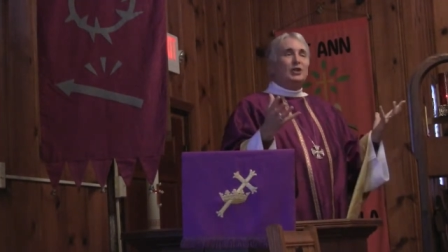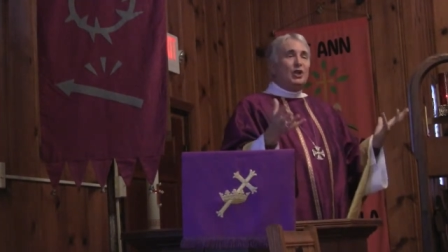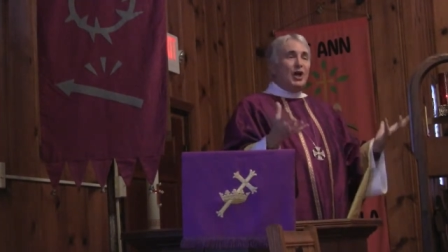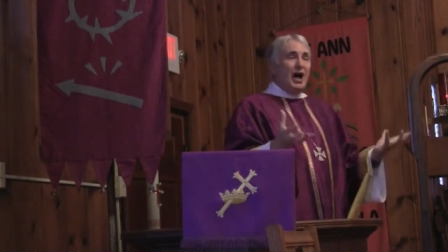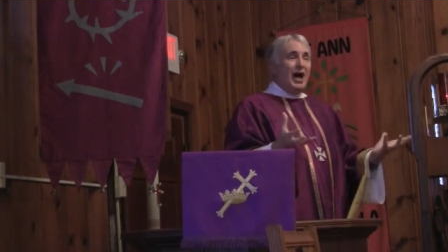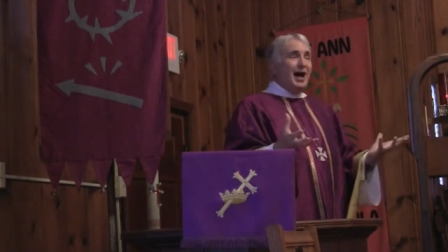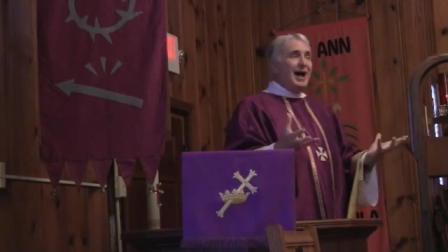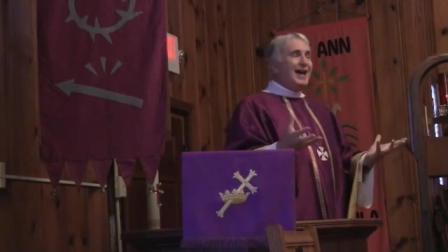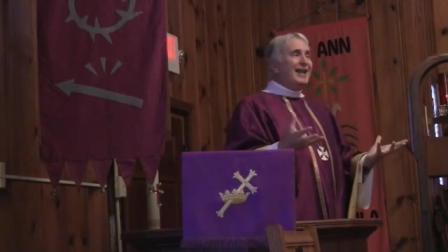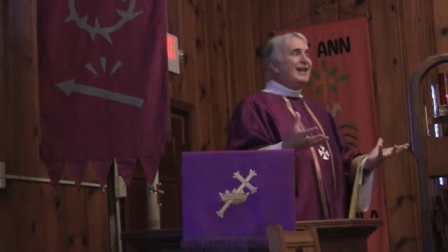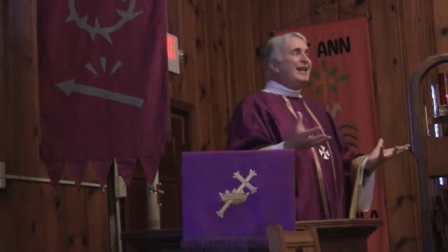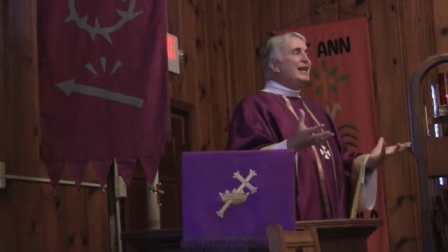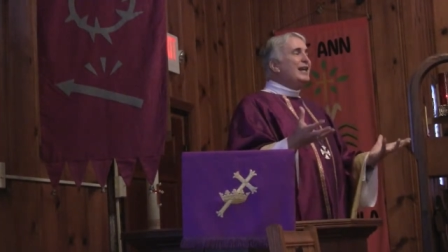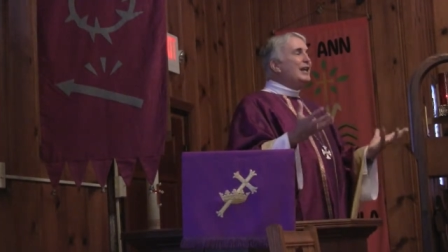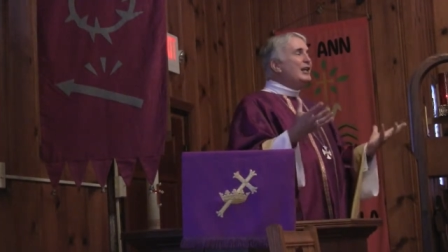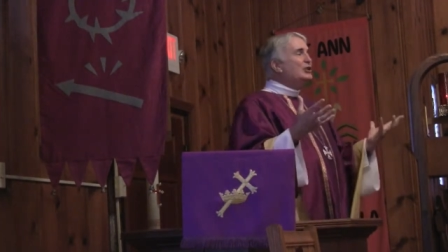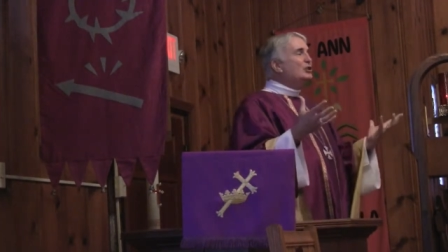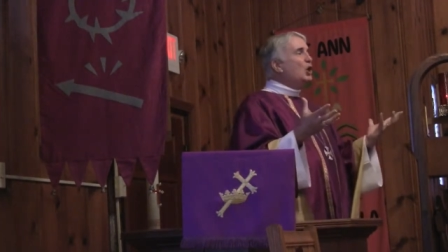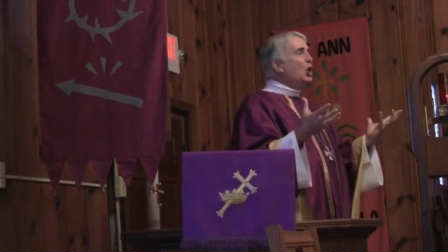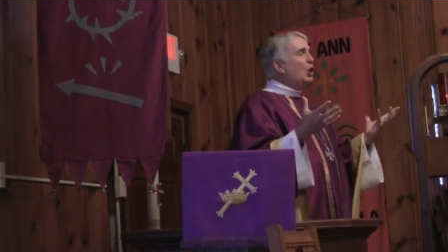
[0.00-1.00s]
God
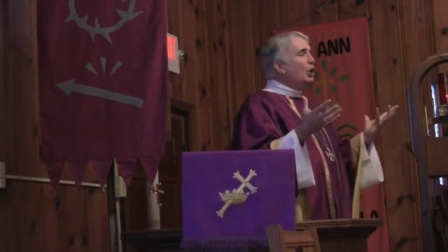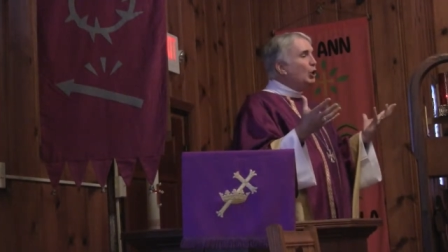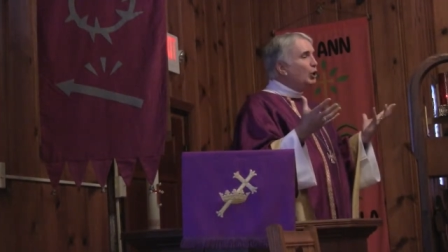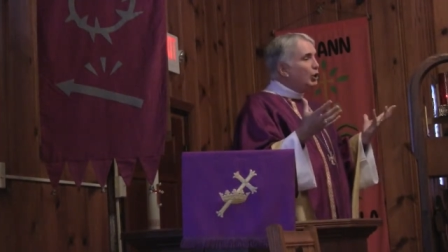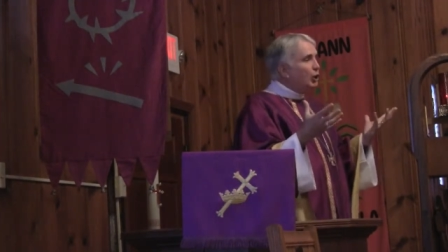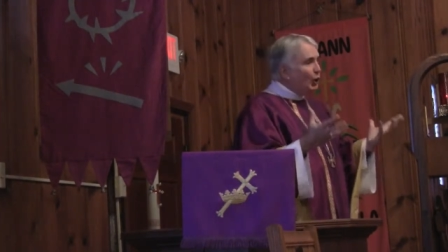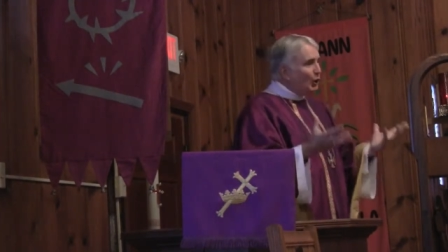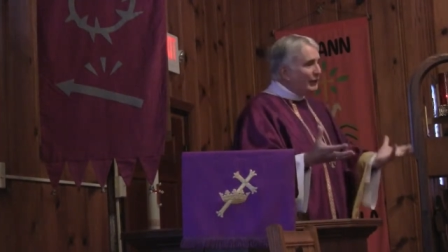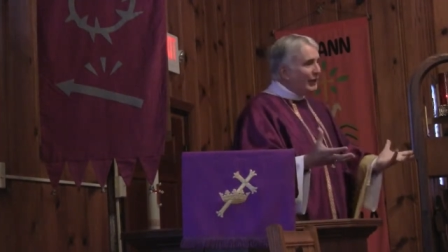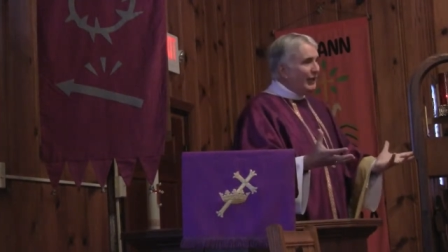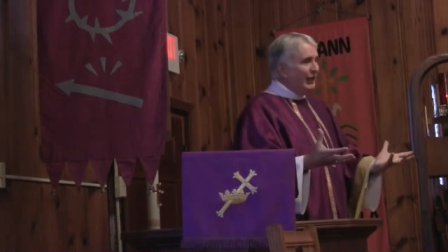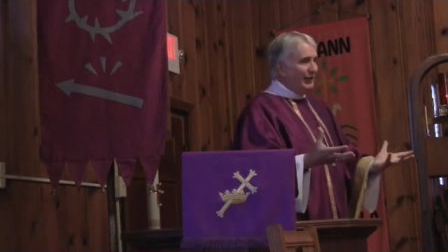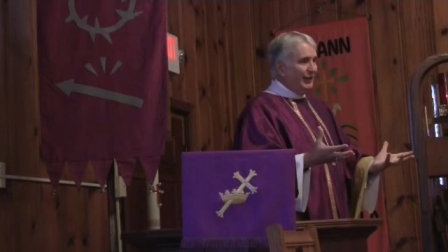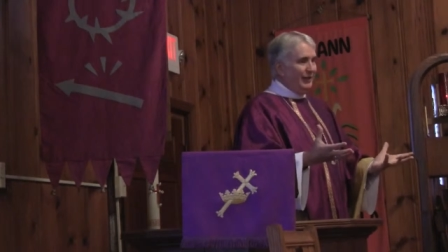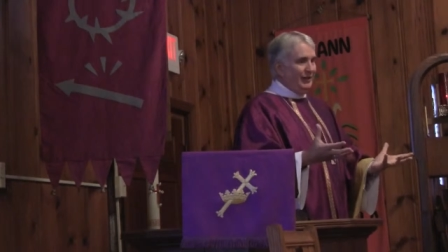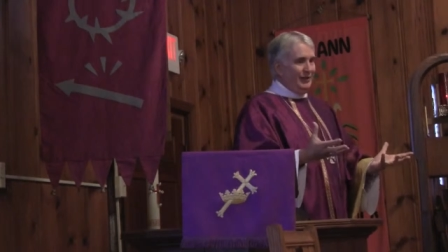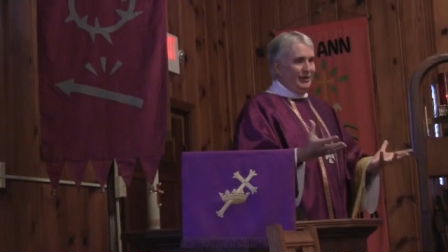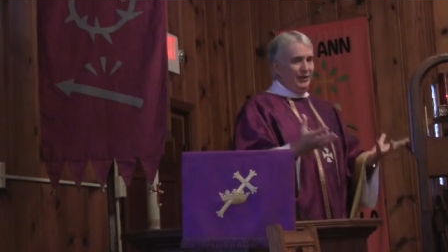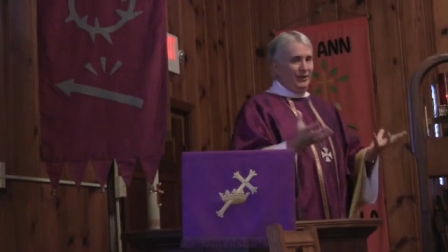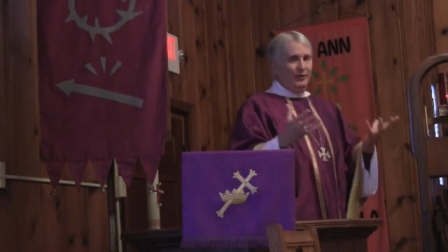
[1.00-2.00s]
is looking
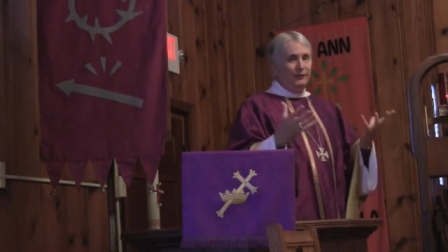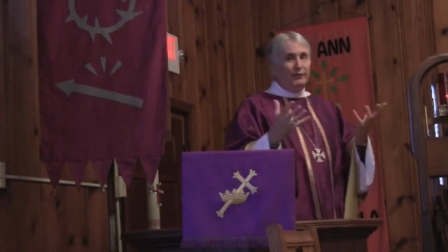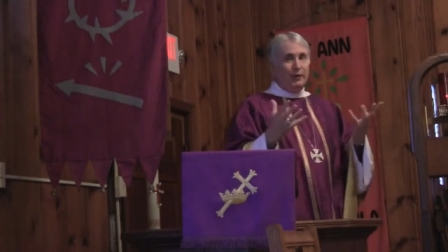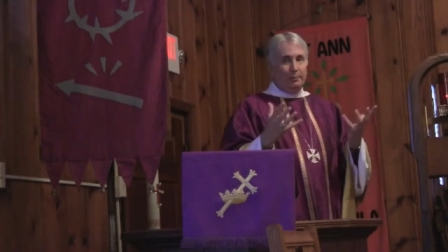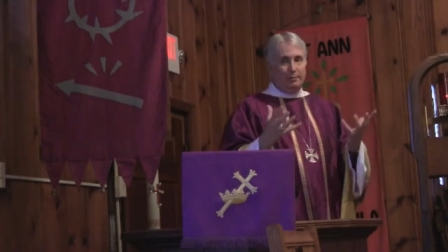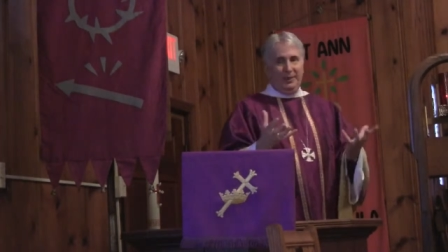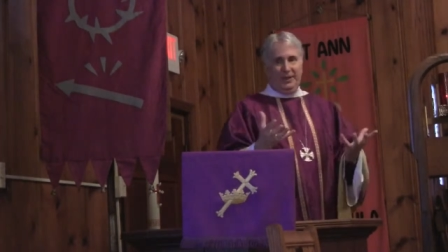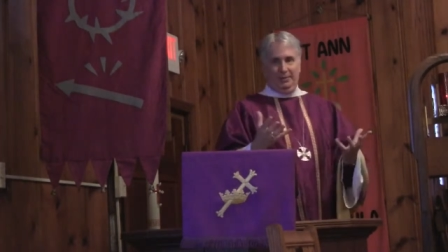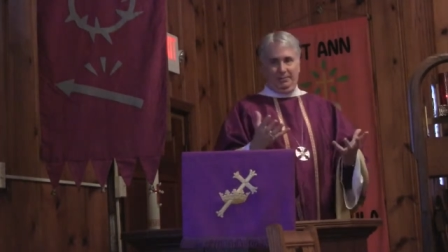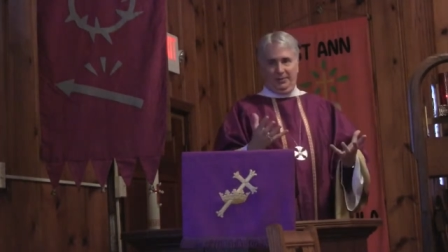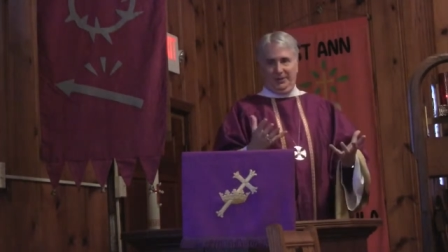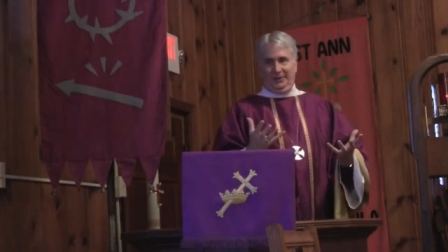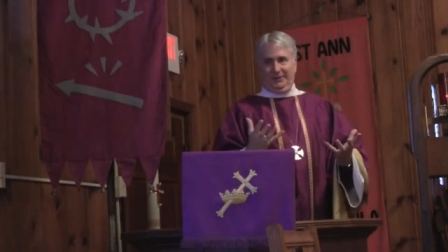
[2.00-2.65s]
for people